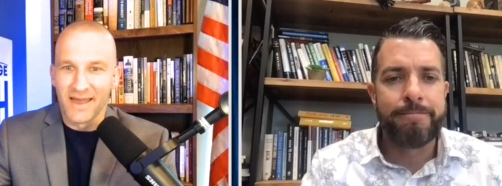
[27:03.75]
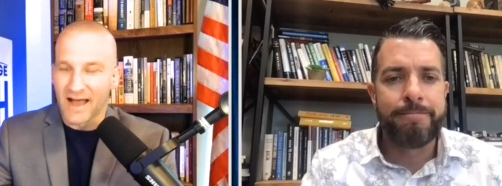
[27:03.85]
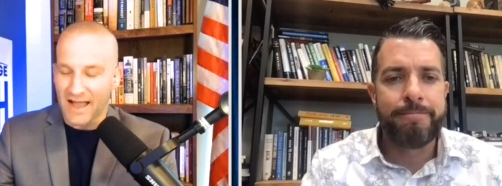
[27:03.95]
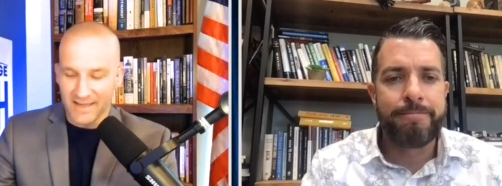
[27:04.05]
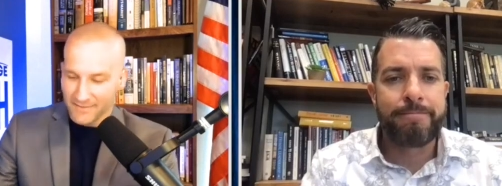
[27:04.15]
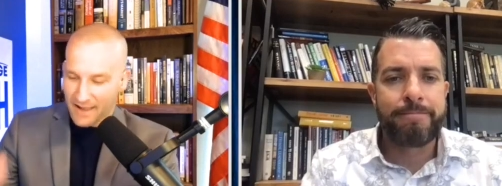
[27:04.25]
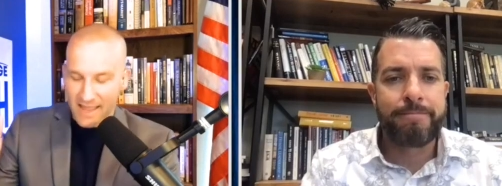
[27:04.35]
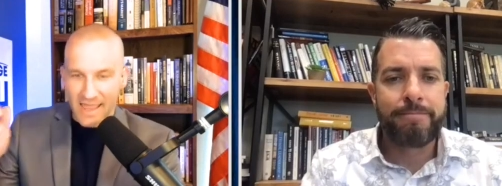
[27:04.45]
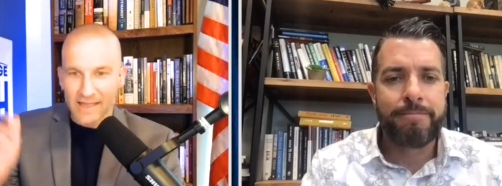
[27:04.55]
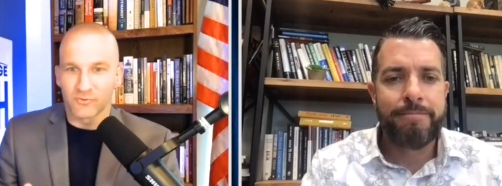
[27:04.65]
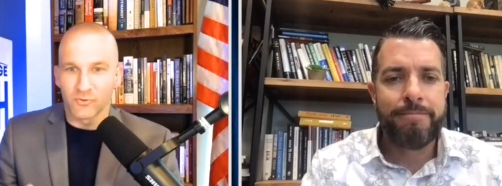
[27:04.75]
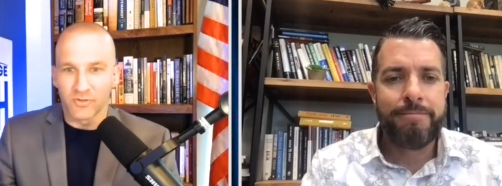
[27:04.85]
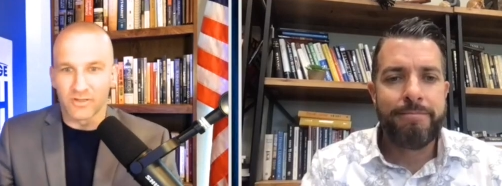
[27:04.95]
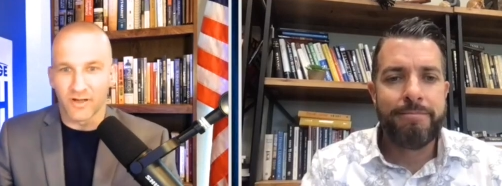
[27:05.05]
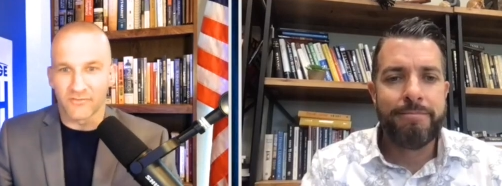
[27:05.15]
Speaker 1: I
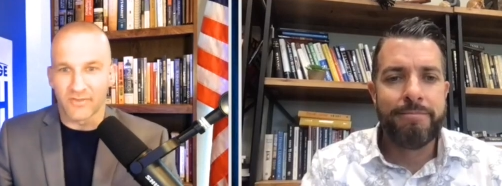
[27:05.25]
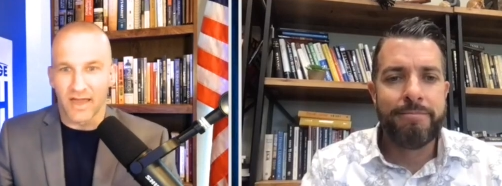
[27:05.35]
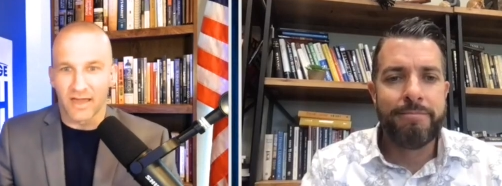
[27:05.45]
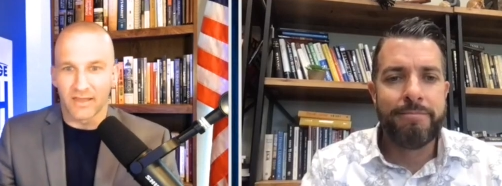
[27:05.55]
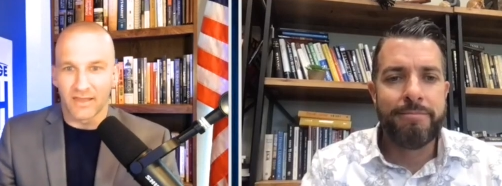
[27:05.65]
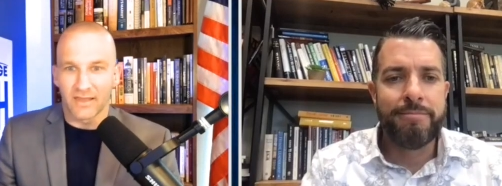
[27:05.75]
absolutely love that.